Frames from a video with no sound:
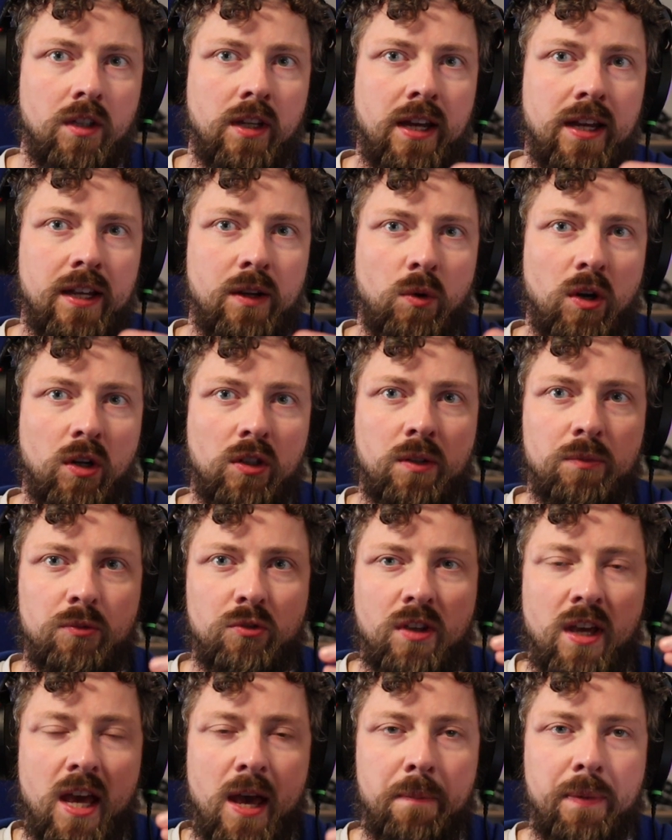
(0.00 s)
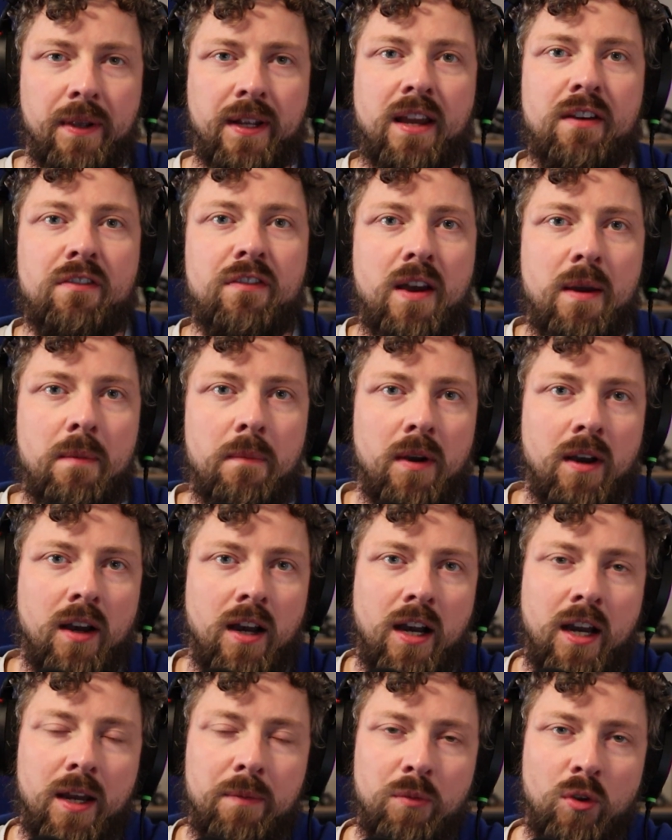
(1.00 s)
Hey, welcome to Epic FM.
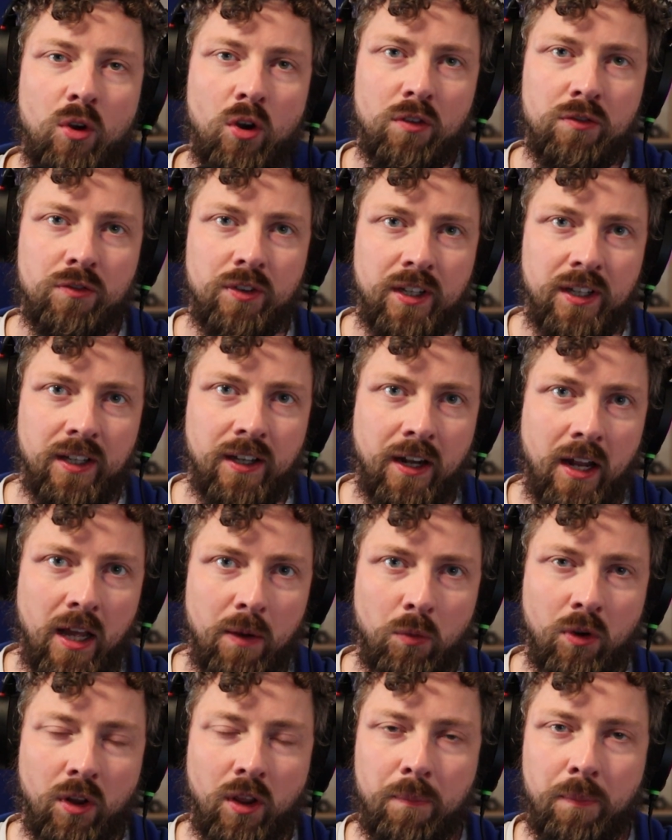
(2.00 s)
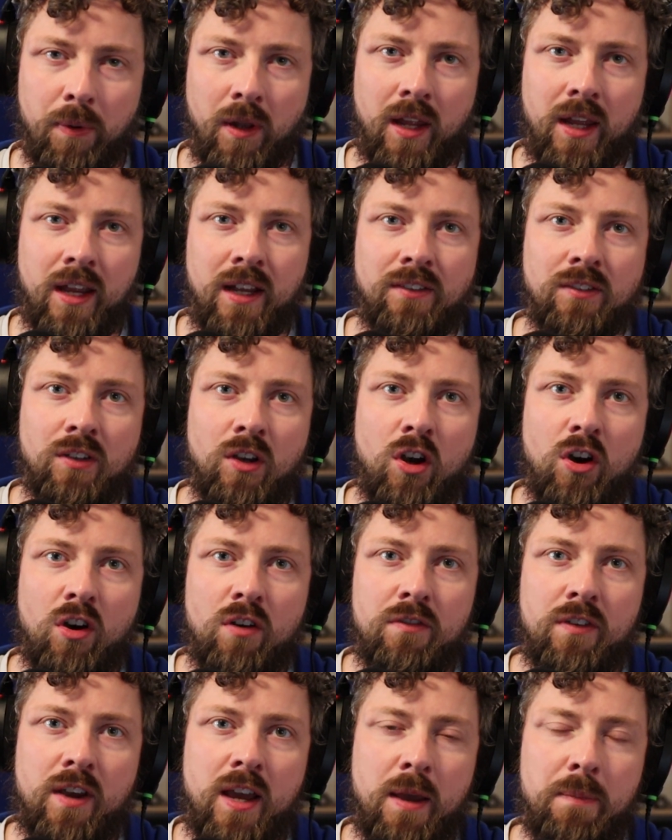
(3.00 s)
I'm Northy and I'm one of the players
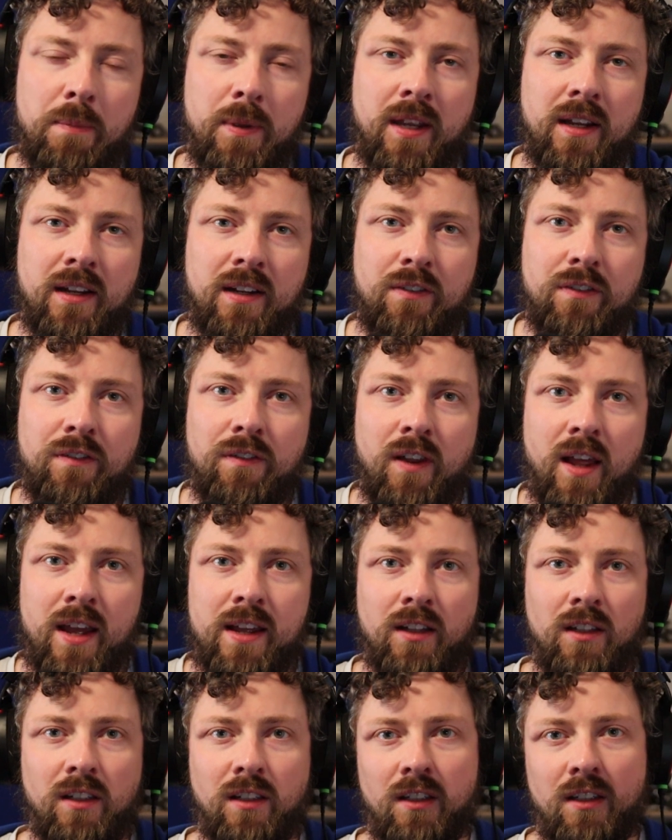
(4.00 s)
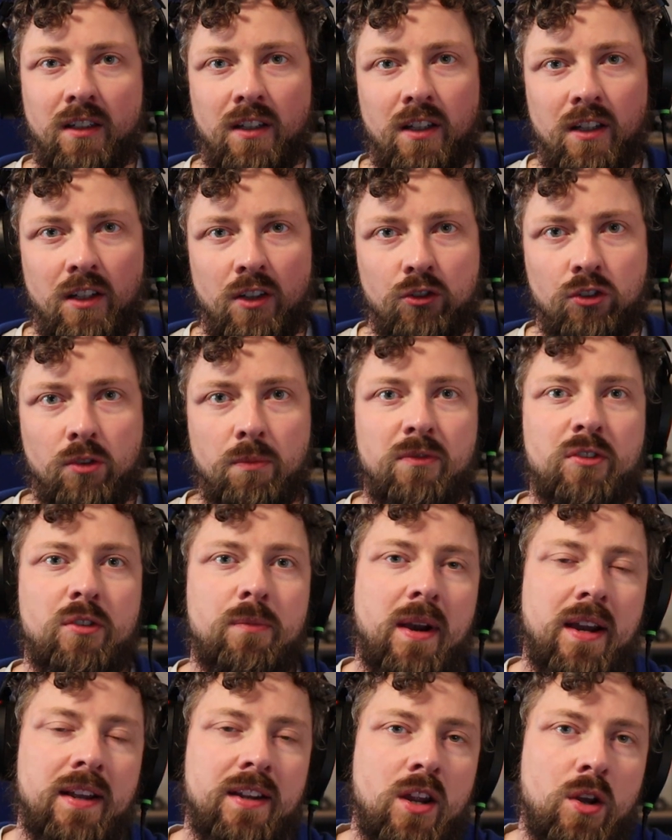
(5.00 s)
of Epic Flail. Some of you
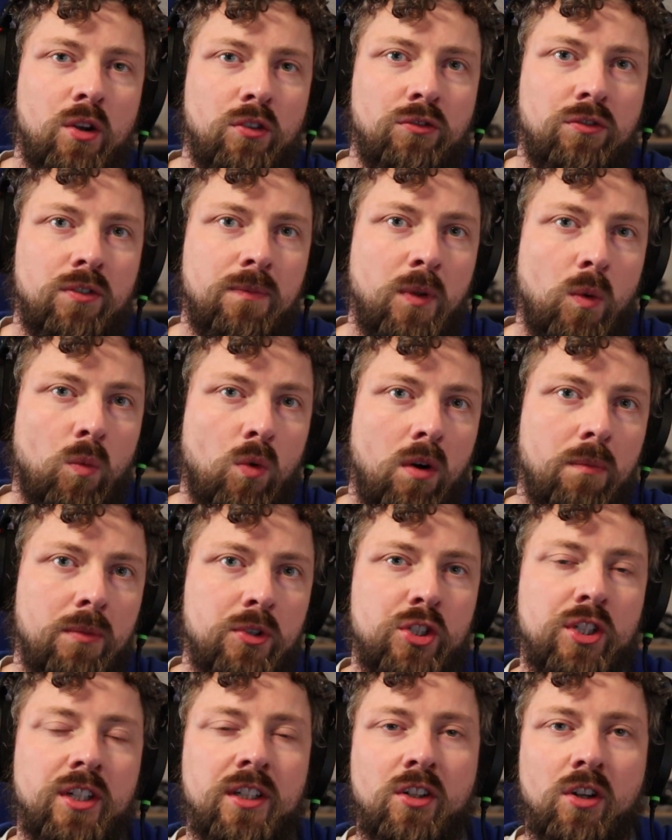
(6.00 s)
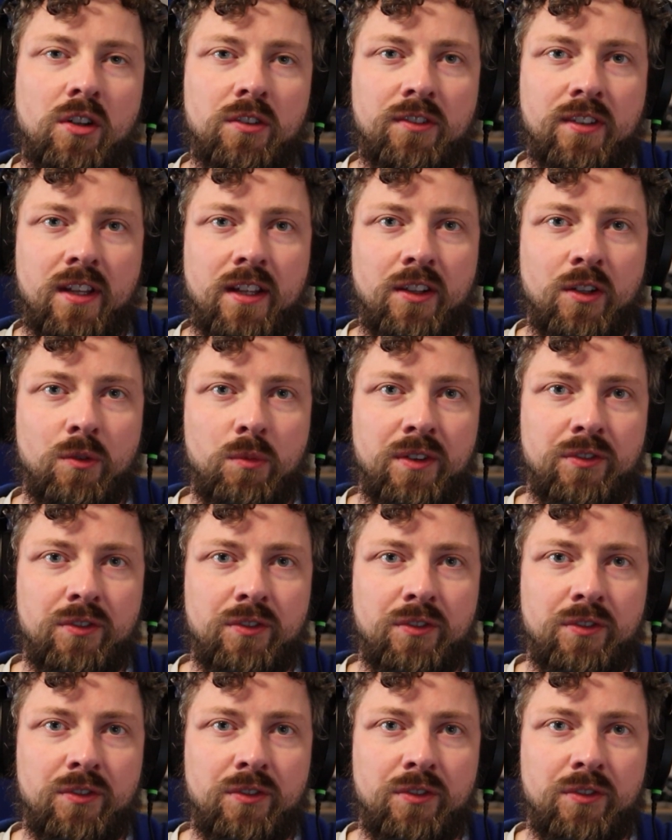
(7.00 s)
might know us from the War Machine content that